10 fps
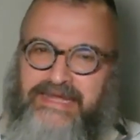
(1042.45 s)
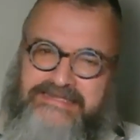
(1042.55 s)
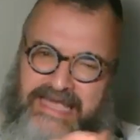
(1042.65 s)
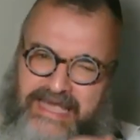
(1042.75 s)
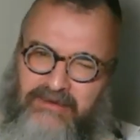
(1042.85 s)

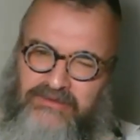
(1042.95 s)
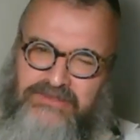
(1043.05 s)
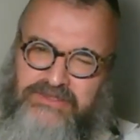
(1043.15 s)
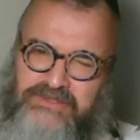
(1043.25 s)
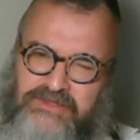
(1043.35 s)
And as
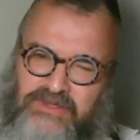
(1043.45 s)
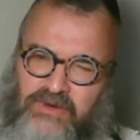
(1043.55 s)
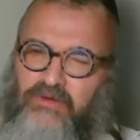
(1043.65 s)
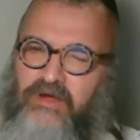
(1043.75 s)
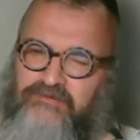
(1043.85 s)
adults,
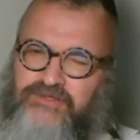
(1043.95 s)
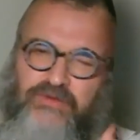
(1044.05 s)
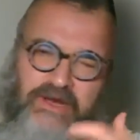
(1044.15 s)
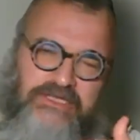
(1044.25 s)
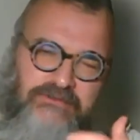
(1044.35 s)
we're often
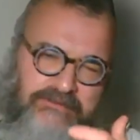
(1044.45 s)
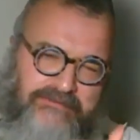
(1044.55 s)
trying to